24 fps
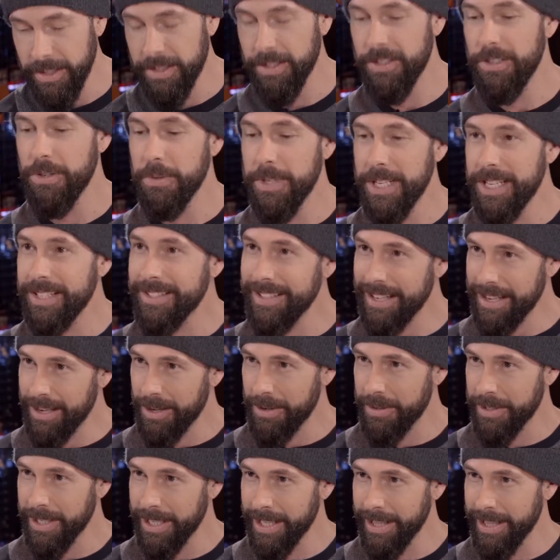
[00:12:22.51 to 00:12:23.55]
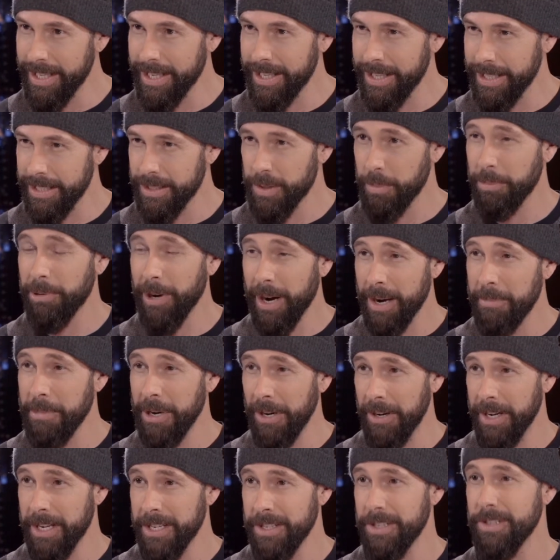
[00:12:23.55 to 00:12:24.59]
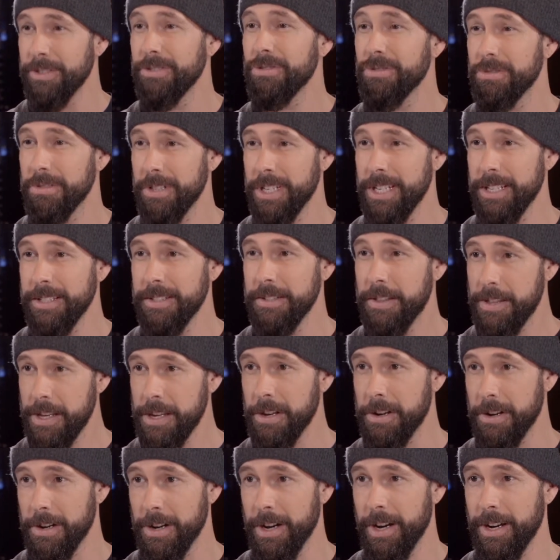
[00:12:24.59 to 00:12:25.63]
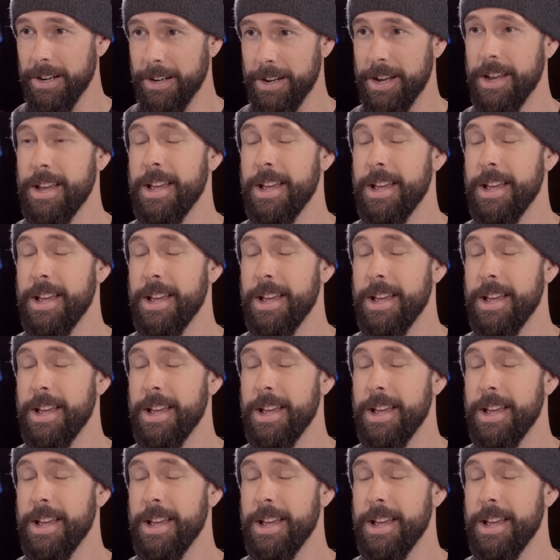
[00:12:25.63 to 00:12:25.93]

it's a unique town in that its primary industry is theater.